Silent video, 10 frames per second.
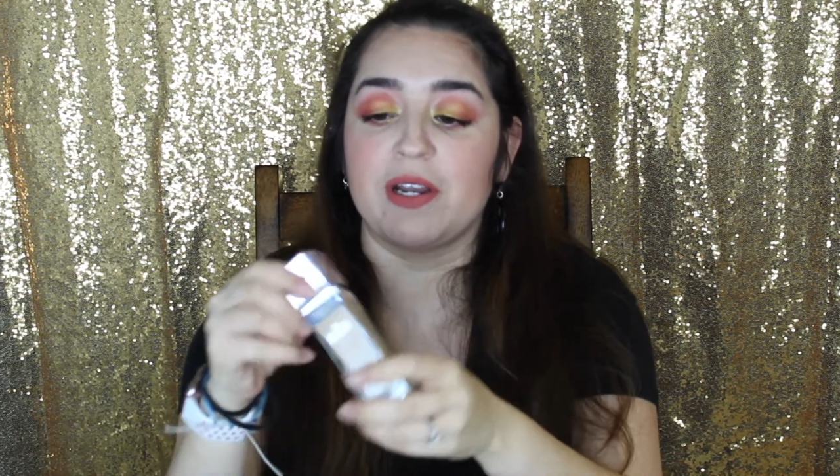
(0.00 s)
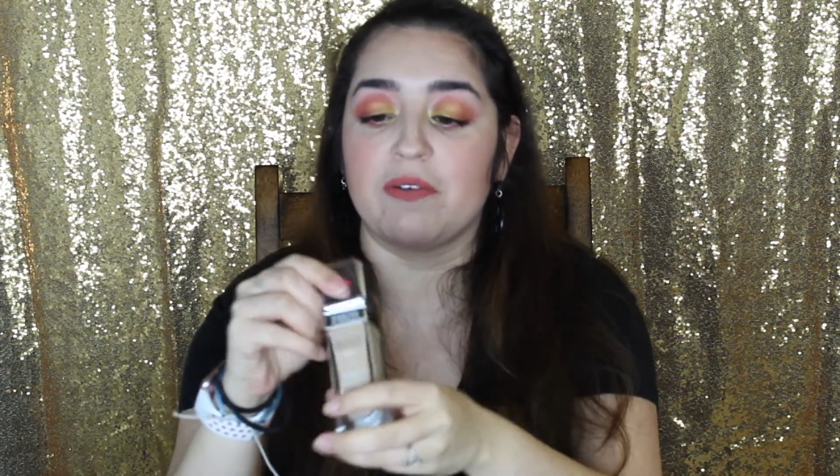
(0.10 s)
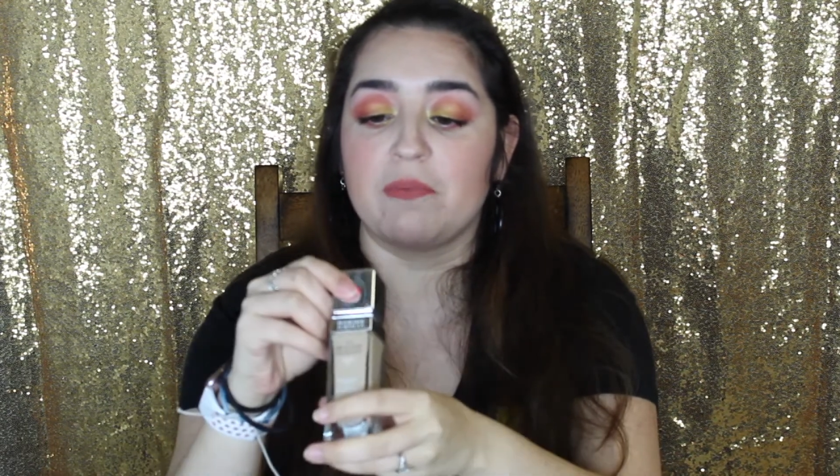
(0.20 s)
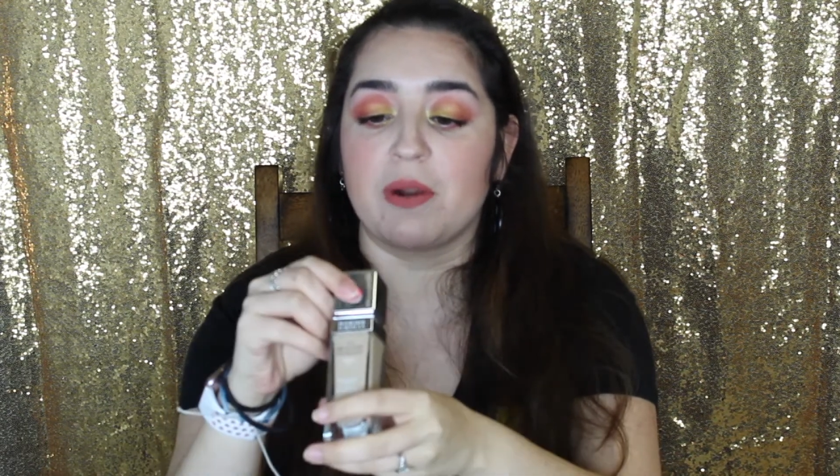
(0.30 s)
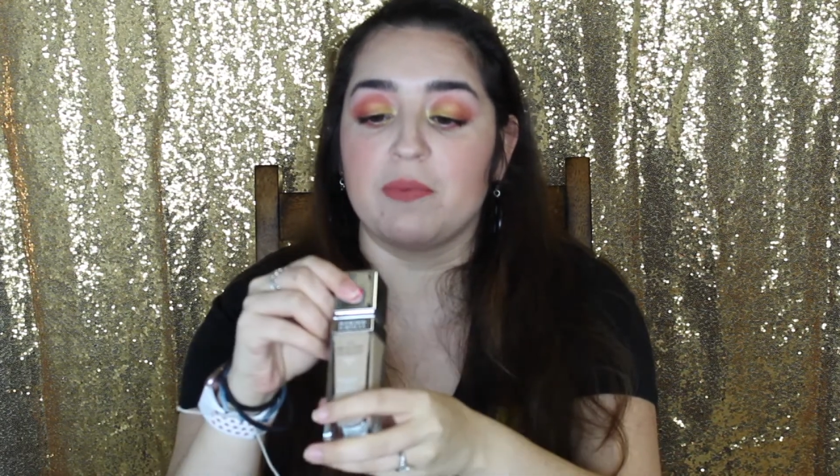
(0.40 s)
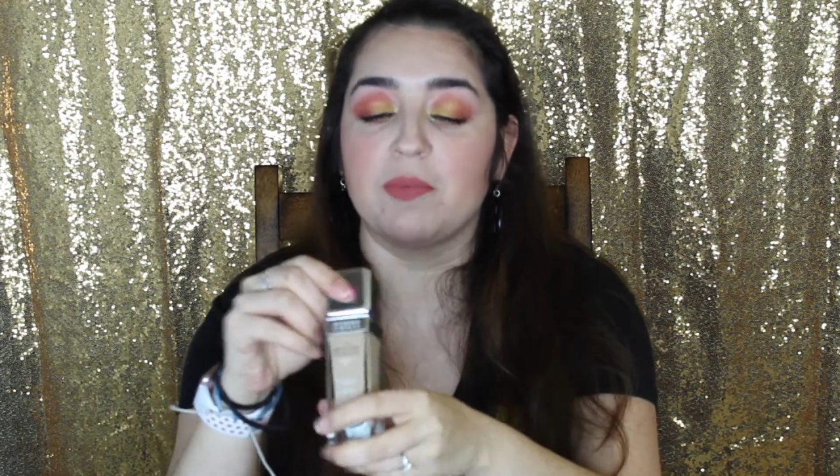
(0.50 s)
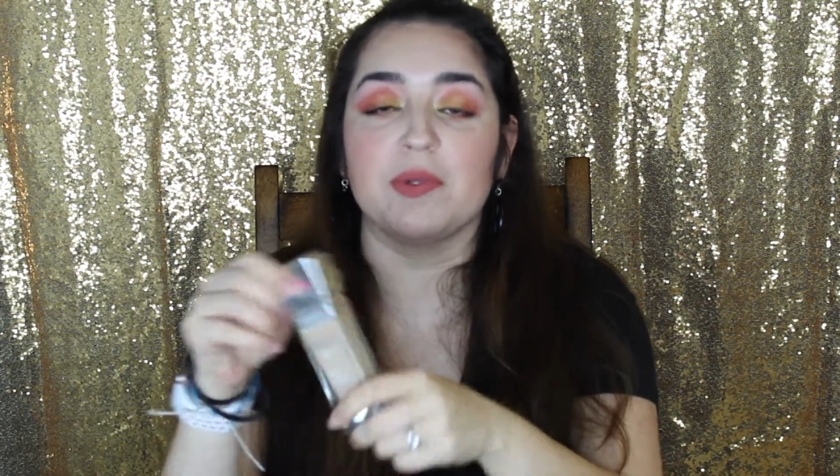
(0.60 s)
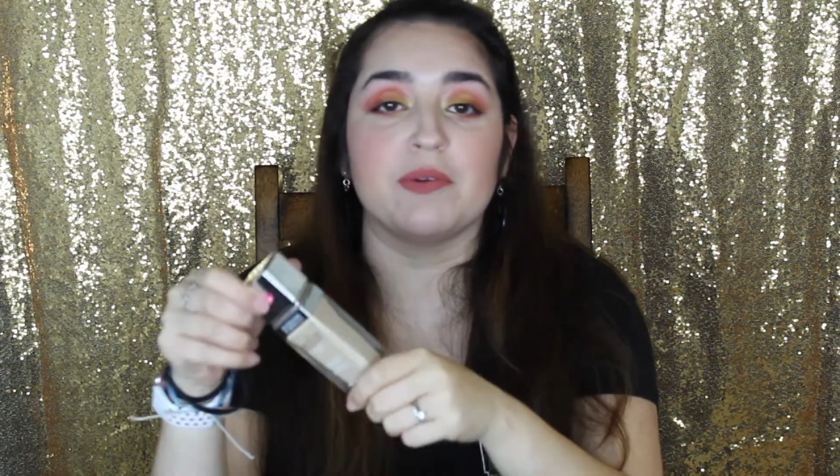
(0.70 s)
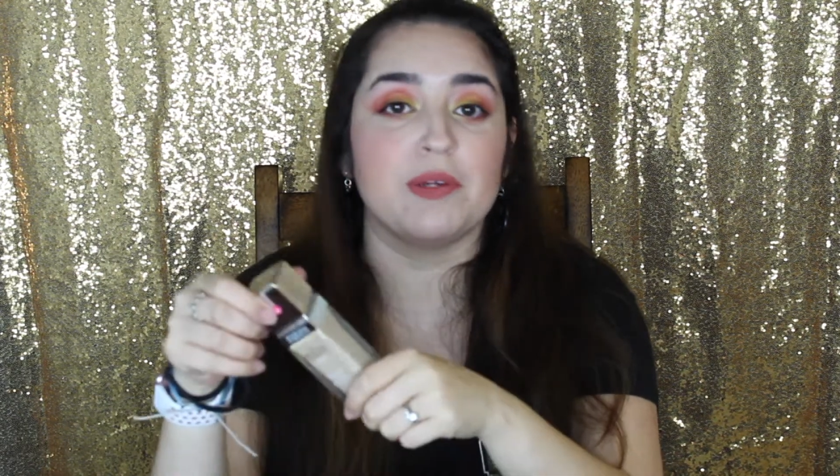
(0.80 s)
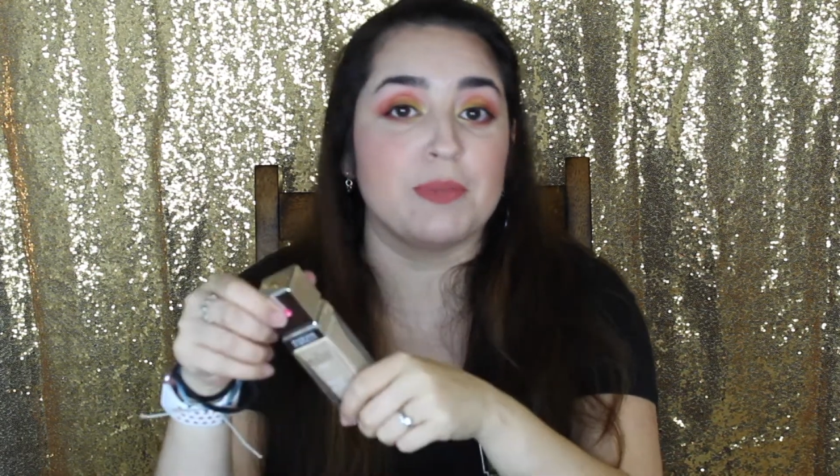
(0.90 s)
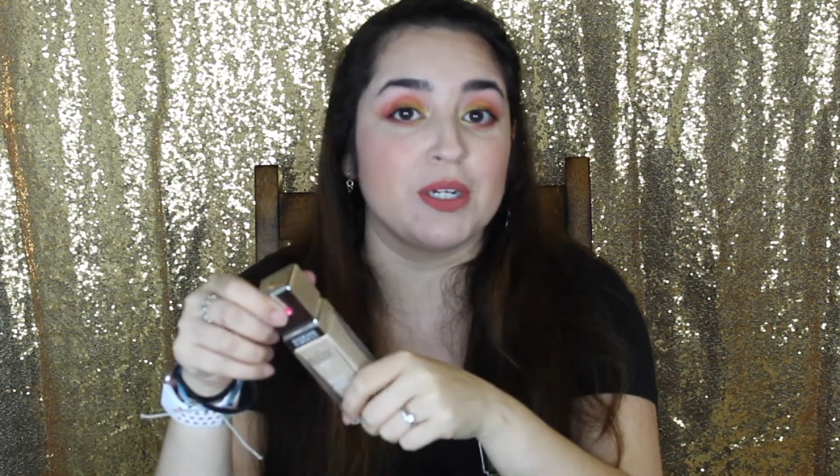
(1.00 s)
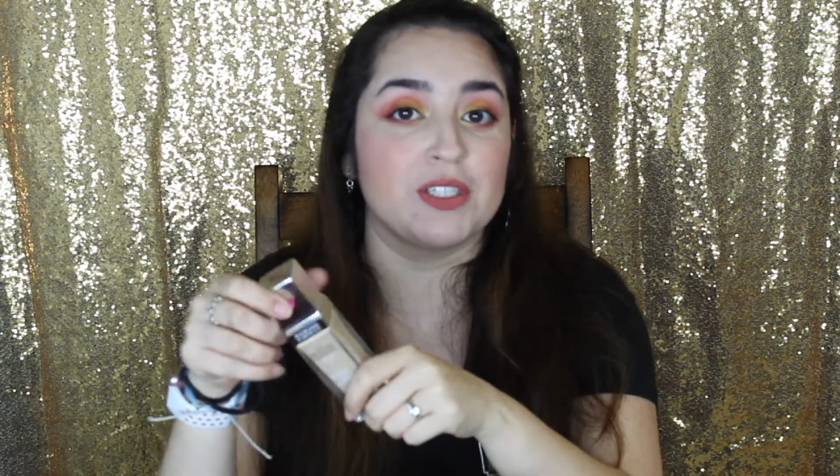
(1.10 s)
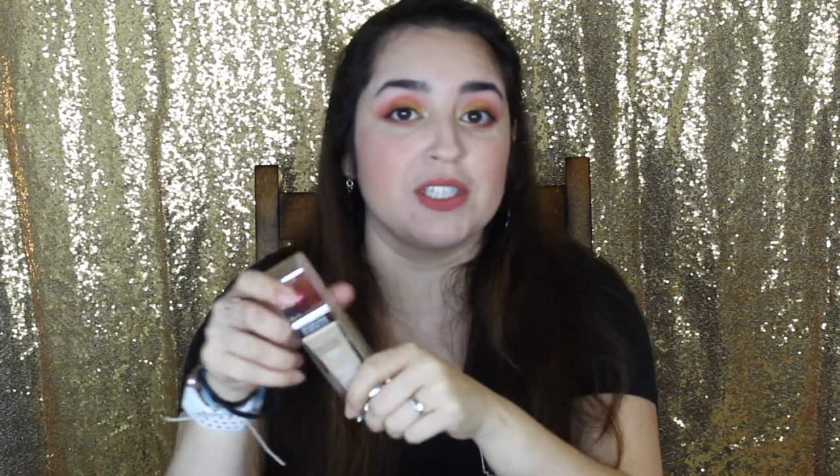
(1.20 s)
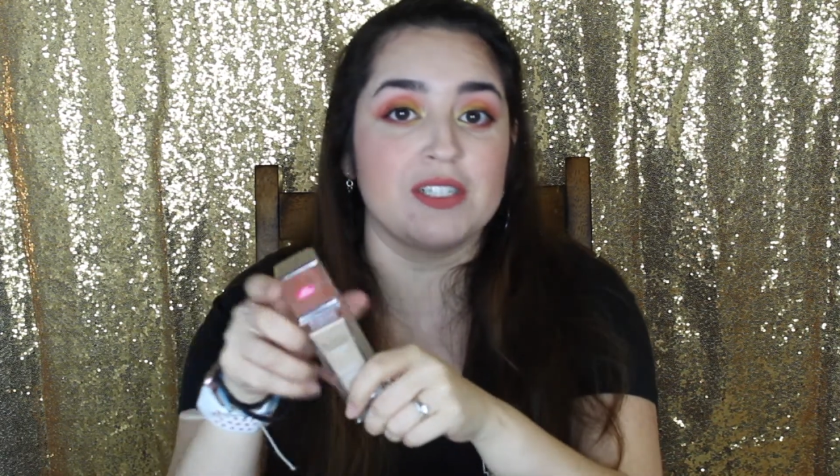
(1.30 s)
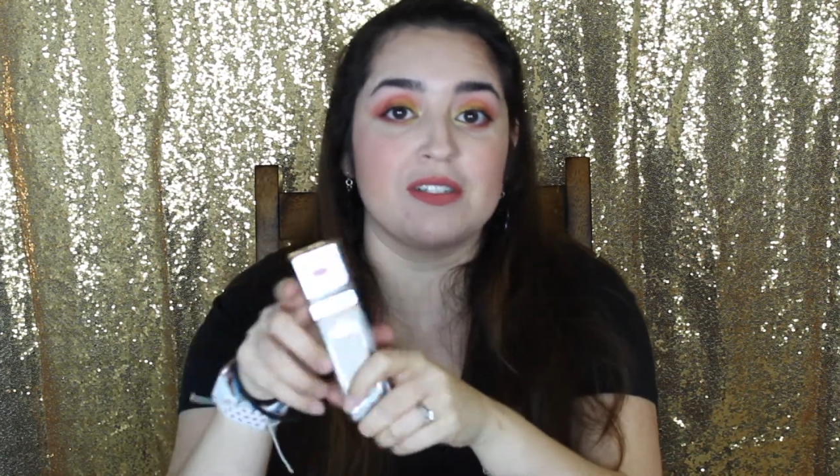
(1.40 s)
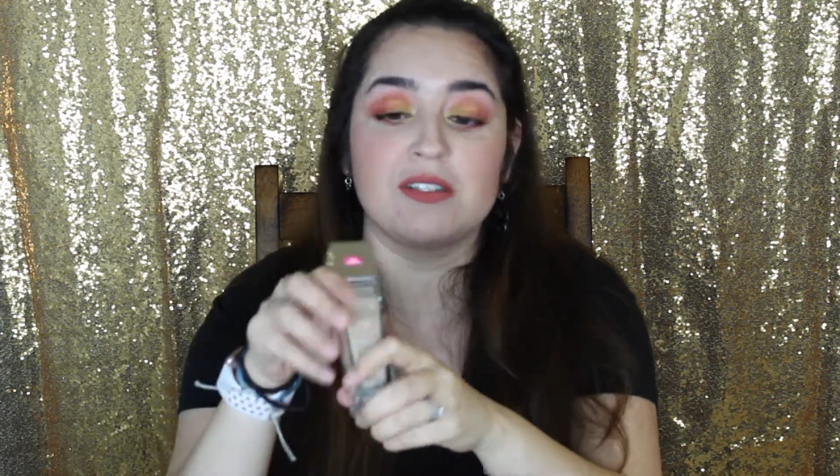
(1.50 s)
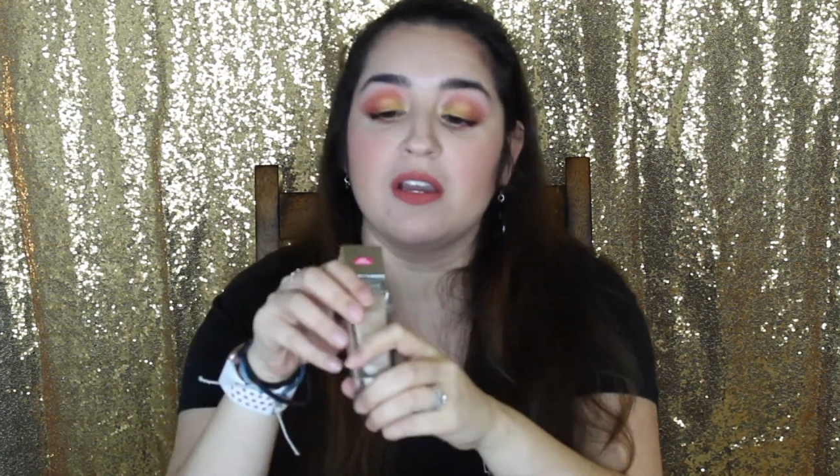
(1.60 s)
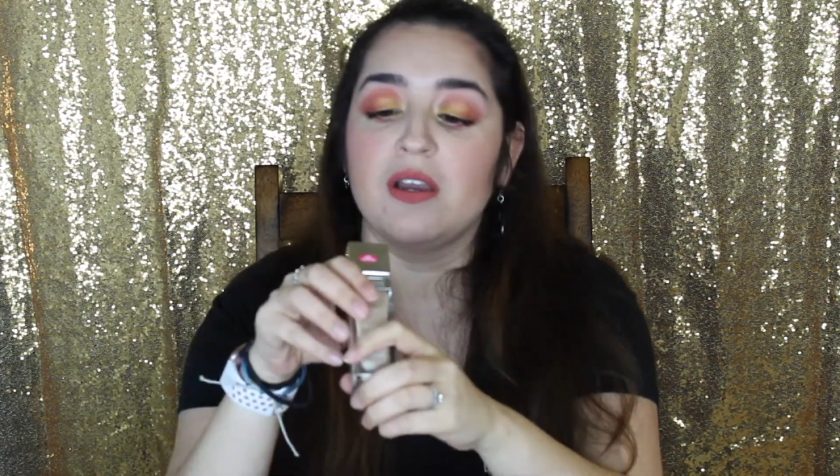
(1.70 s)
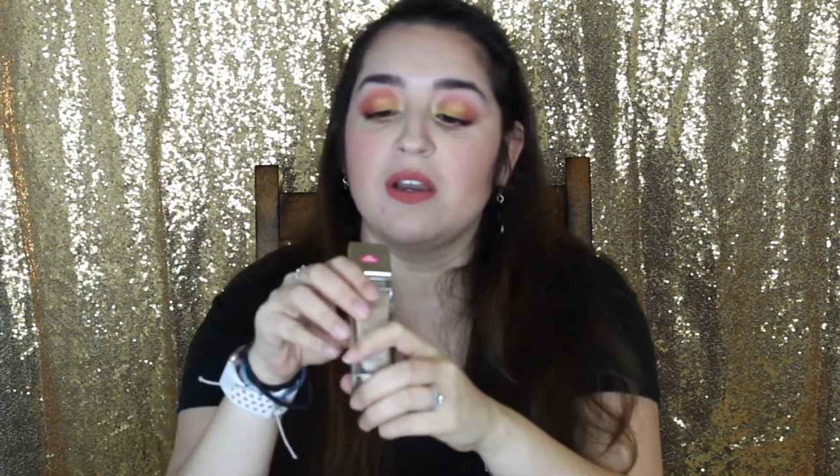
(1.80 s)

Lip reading: I will probably repurchase.